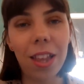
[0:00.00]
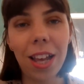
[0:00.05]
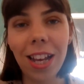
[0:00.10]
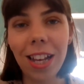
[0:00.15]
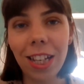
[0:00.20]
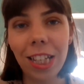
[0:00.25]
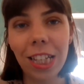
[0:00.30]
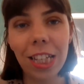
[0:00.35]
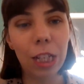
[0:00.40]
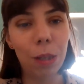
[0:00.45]

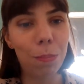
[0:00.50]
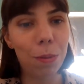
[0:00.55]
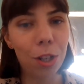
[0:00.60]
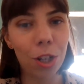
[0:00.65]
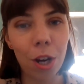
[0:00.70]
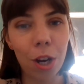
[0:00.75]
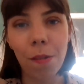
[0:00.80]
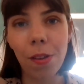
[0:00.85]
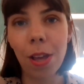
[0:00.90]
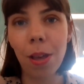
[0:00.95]
it'd just be
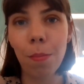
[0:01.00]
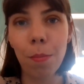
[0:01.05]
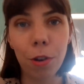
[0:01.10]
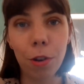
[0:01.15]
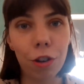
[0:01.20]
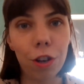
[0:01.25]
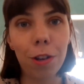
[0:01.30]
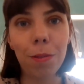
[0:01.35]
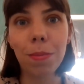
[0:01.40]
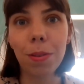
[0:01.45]
showing you
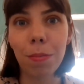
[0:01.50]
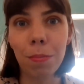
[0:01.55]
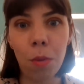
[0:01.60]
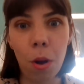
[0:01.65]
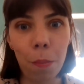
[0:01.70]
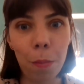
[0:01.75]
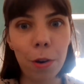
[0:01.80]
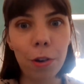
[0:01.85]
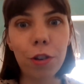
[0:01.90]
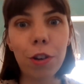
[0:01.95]
mushrooms and
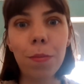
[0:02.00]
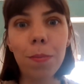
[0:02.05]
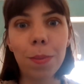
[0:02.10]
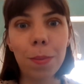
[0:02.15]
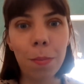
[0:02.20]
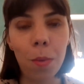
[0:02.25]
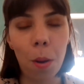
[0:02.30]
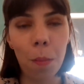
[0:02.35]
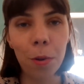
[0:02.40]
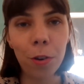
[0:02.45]
more mushrooms
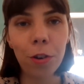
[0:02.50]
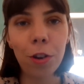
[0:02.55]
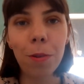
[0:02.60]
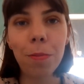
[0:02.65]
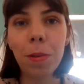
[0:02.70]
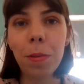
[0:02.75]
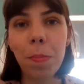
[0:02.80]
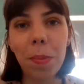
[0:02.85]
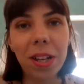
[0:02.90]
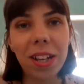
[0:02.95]
and more
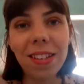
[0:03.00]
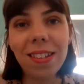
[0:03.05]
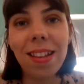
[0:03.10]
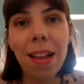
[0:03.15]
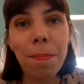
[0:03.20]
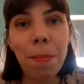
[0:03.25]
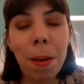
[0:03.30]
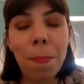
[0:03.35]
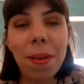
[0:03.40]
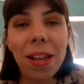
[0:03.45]
mushrooms because they're
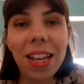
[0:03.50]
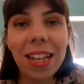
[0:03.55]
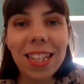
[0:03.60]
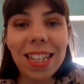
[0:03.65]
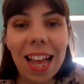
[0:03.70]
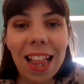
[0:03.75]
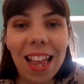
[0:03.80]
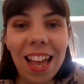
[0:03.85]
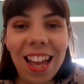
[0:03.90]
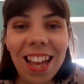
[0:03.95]
my biggest
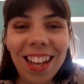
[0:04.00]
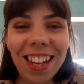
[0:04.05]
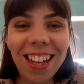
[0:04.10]
seller.